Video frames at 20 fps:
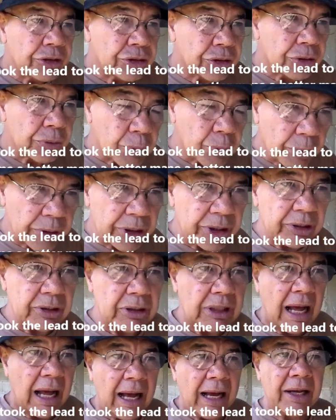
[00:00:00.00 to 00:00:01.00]
to
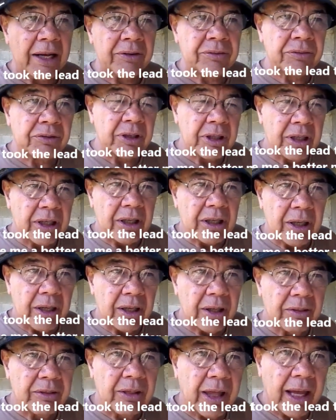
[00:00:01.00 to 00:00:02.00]
realize
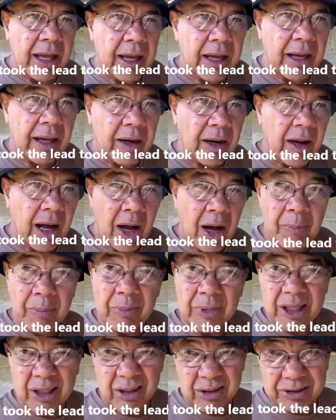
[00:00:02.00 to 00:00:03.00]
that
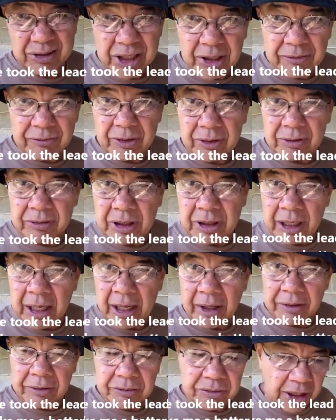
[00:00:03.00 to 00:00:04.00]
I'm a little different than
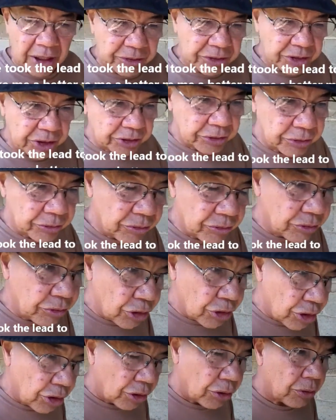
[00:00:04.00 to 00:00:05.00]
others, and she
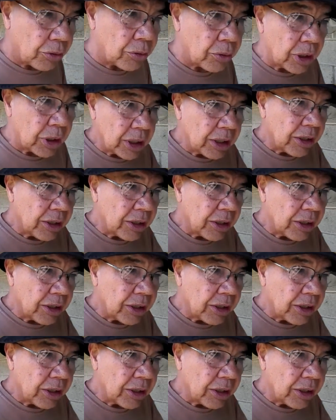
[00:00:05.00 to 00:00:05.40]
knew